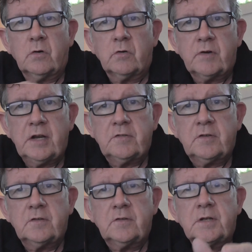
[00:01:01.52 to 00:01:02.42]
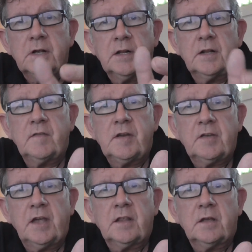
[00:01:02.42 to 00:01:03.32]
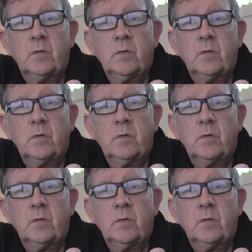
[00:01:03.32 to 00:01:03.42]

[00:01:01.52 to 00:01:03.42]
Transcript: all races living together,